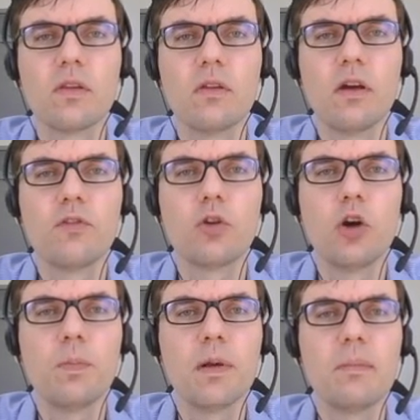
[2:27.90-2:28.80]
You have to
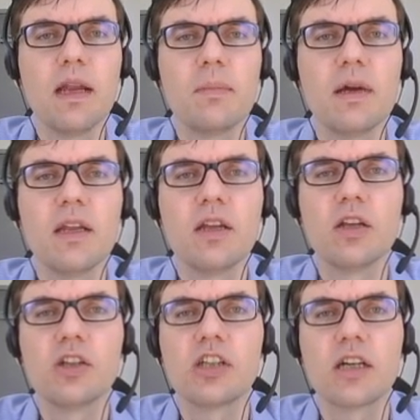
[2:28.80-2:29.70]
open many
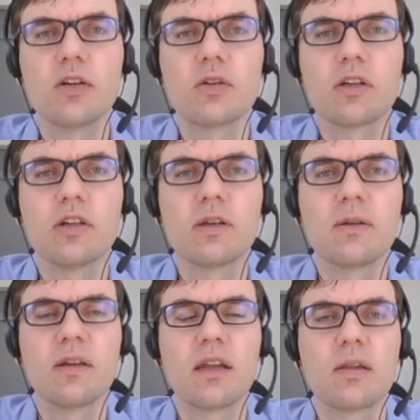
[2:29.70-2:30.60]
checkout
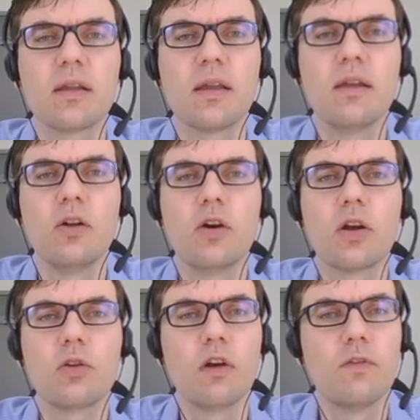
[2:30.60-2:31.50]
counters in
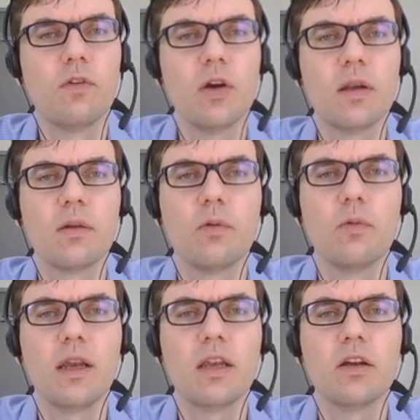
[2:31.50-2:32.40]
order to avoid
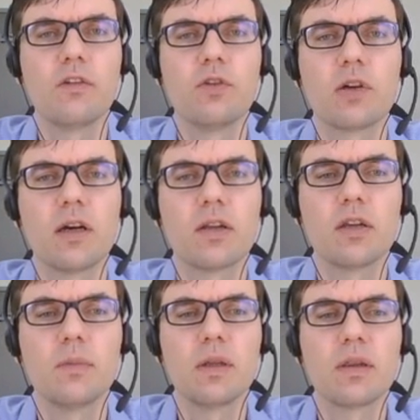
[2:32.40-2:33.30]
waiting of your
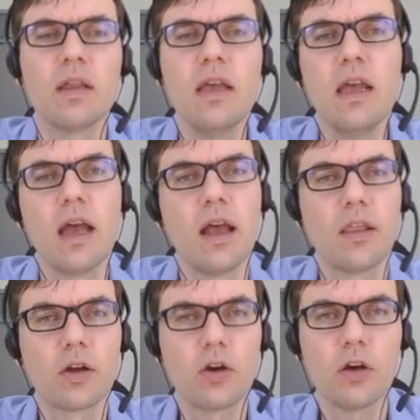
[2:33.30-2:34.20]
customers, and
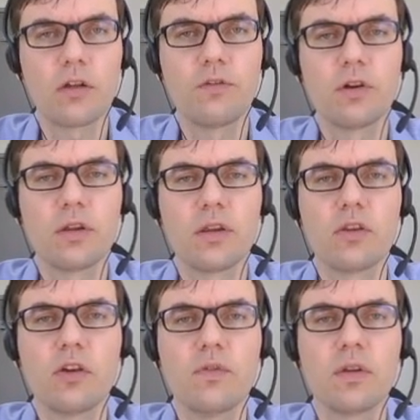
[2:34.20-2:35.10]
the cost for the
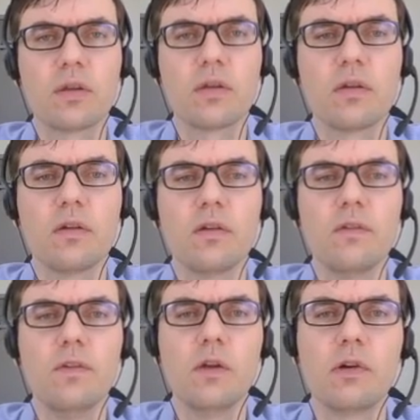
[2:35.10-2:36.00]
service
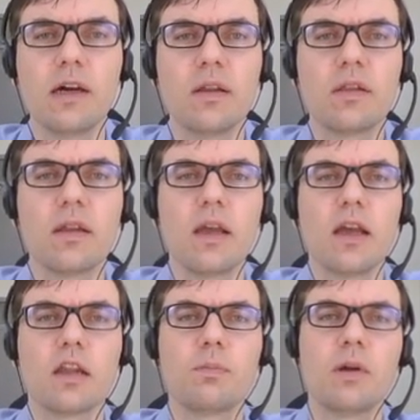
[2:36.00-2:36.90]
will rise
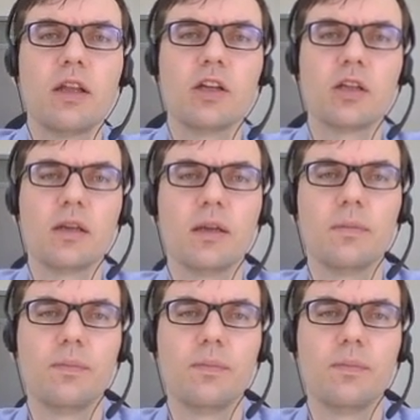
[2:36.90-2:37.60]
exponentially.